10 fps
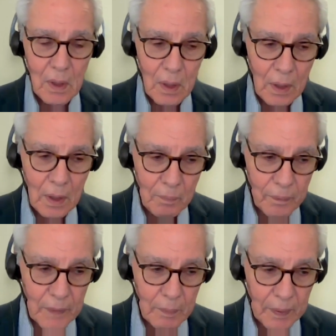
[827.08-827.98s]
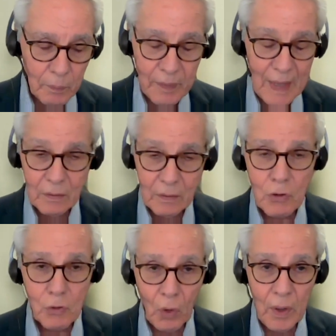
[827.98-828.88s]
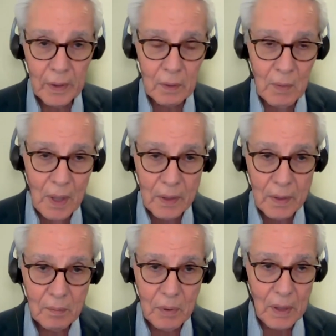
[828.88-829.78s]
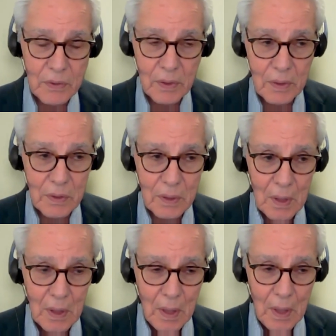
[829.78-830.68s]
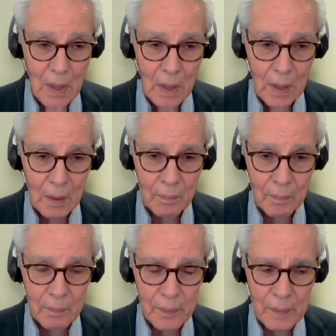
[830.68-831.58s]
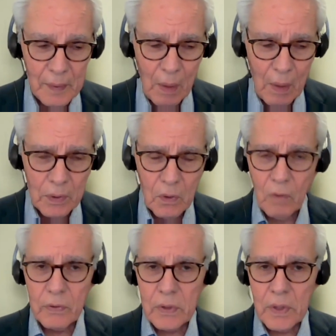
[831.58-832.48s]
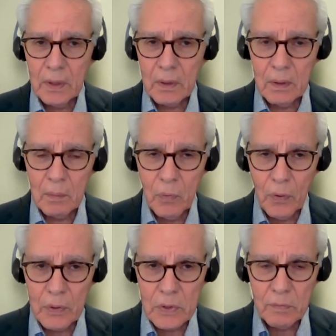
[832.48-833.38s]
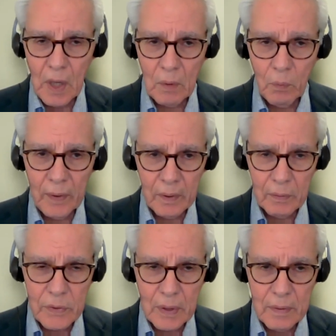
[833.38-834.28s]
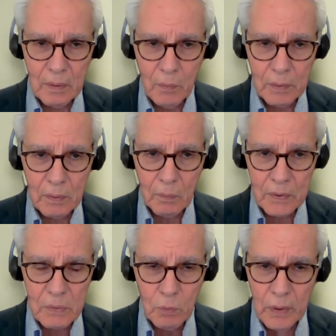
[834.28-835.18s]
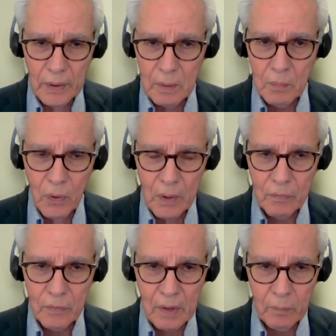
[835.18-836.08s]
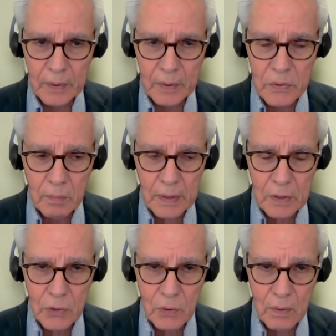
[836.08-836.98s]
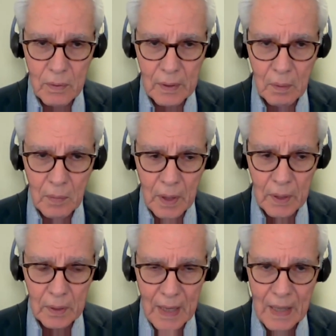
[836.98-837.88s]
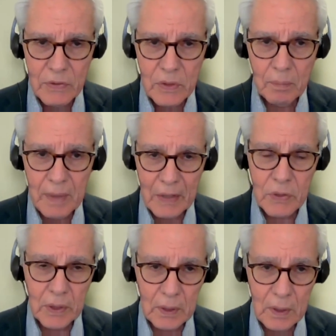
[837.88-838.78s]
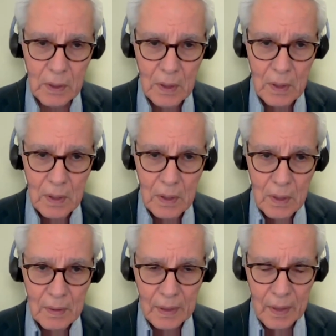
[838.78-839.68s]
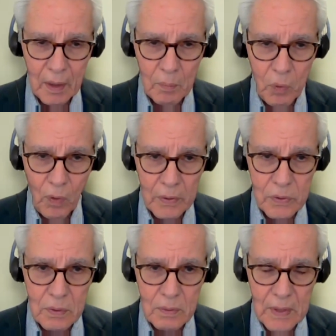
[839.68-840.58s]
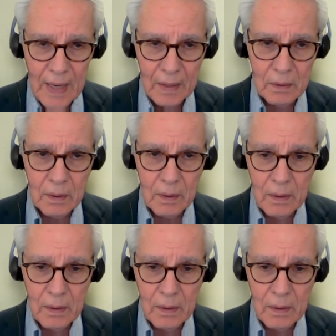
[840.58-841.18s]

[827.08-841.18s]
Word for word: um, but without destroying the market in the process. Uh, but I wouldn't overstate the importance of guardrails. I think what, what's really important for government is to make sure that the market has capacity, that airports can